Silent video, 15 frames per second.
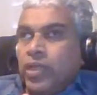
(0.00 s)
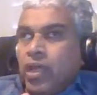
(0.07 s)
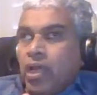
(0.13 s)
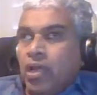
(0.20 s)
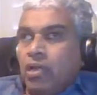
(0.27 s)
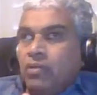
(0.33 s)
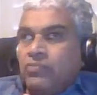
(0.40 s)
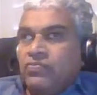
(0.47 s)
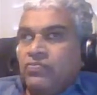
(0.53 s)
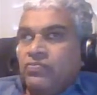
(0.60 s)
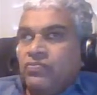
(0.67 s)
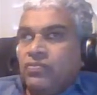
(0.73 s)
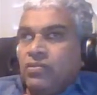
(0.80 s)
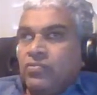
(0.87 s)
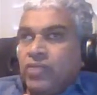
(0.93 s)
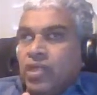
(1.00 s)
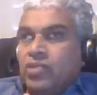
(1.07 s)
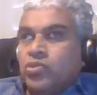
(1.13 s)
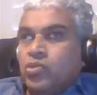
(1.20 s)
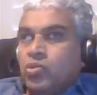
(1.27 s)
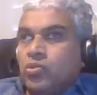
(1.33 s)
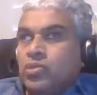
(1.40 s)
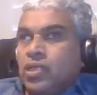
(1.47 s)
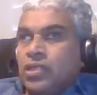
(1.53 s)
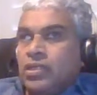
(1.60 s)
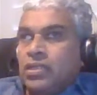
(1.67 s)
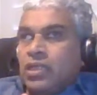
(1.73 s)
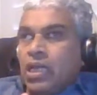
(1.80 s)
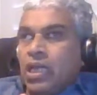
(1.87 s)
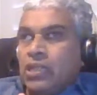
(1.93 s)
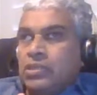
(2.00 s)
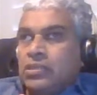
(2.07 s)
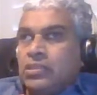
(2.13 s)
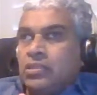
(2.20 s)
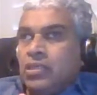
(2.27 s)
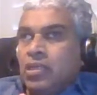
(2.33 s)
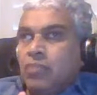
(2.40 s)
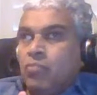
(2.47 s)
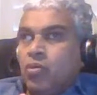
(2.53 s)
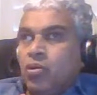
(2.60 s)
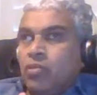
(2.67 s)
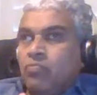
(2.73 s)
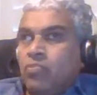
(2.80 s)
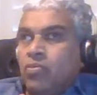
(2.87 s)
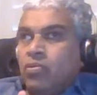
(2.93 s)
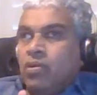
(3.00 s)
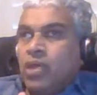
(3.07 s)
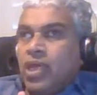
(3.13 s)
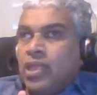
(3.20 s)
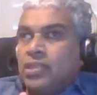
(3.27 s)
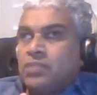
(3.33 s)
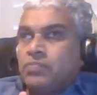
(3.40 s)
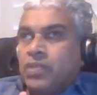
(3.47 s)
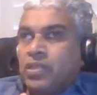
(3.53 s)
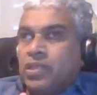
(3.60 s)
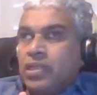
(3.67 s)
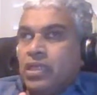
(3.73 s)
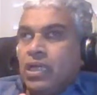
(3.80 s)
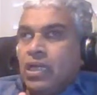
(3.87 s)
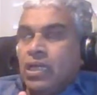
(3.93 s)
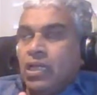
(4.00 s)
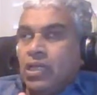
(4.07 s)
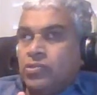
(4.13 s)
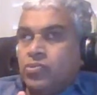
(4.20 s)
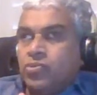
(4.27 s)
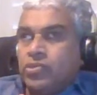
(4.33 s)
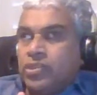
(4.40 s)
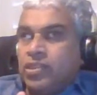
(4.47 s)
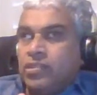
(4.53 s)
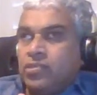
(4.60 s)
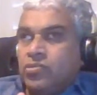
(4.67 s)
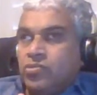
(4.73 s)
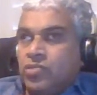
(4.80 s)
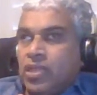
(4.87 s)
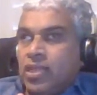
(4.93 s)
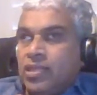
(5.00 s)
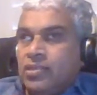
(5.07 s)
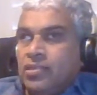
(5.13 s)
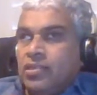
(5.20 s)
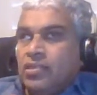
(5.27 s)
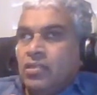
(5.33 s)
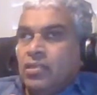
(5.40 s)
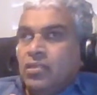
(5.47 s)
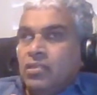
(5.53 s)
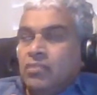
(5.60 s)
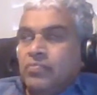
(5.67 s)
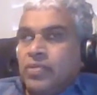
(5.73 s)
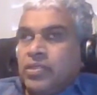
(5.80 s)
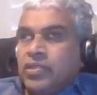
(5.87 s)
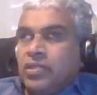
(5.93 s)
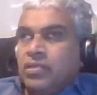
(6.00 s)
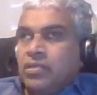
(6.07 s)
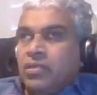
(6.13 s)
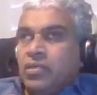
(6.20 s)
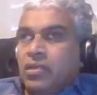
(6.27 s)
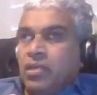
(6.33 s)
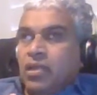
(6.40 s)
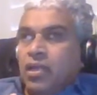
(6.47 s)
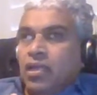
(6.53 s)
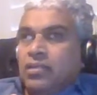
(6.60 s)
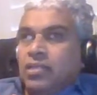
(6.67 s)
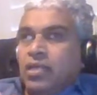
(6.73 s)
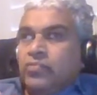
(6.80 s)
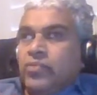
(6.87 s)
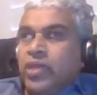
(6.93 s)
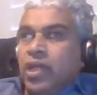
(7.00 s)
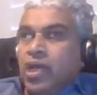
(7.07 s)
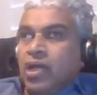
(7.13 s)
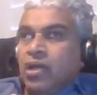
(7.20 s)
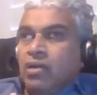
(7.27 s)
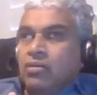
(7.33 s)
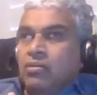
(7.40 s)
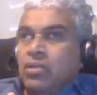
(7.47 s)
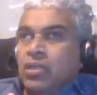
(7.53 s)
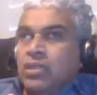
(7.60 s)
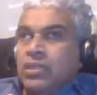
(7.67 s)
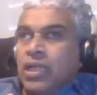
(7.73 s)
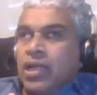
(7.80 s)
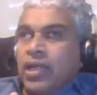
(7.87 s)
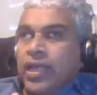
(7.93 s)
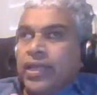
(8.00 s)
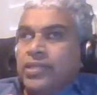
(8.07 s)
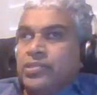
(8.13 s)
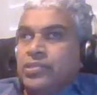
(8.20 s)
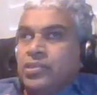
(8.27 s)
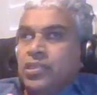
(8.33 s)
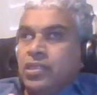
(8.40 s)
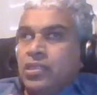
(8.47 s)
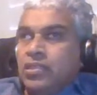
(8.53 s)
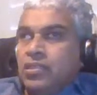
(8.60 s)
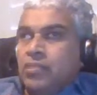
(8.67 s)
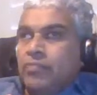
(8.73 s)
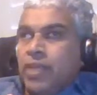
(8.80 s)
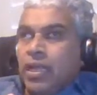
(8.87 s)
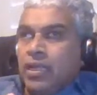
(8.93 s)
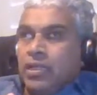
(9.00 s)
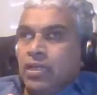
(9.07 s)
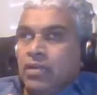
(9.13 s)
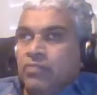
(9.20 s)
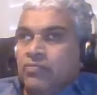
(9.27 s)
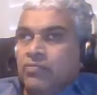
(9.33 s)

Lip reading: can show that it has a monopolar aspect associated to that pressure. And then we have, it aligns the main